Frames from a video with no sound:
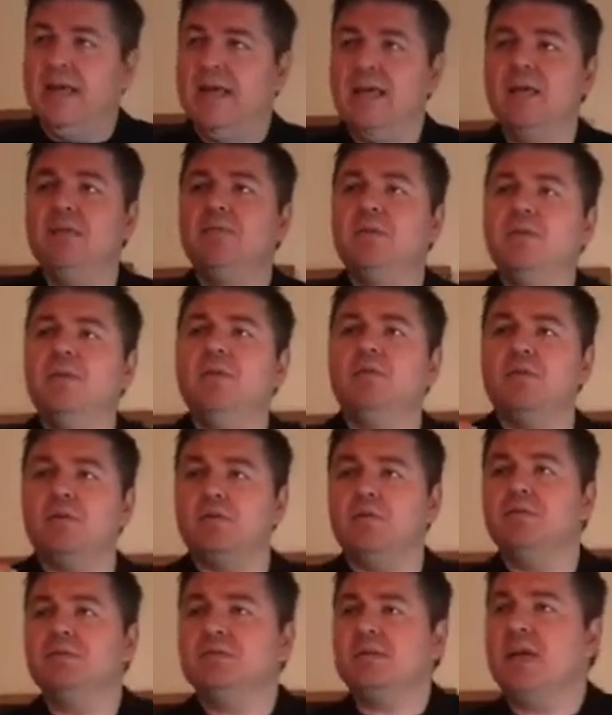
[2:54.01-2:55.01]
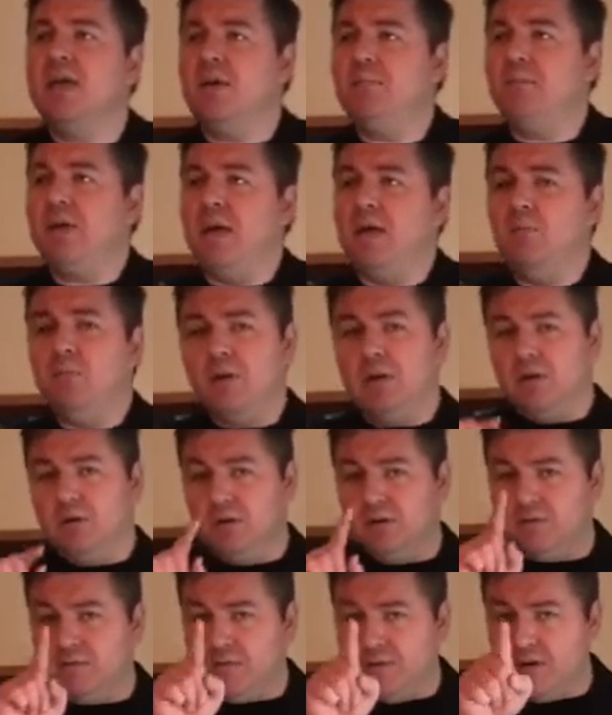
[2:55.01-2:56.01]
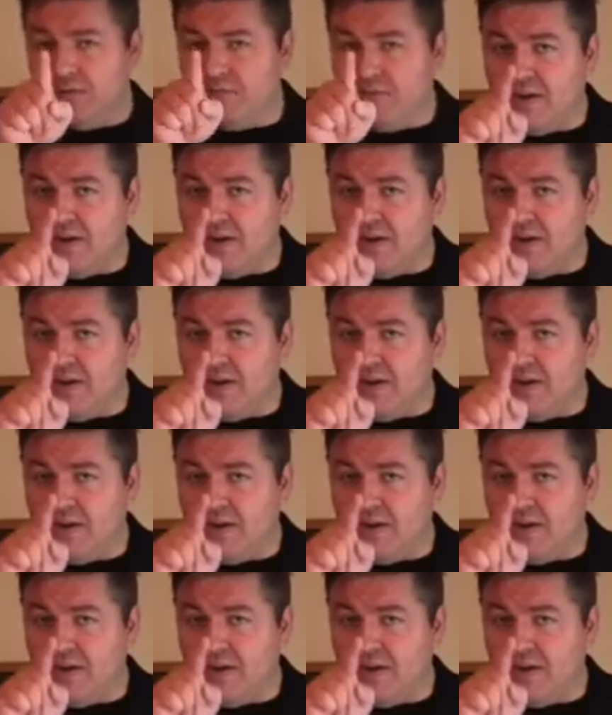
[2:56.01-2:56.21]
Even the Cruz campaign, when it looked very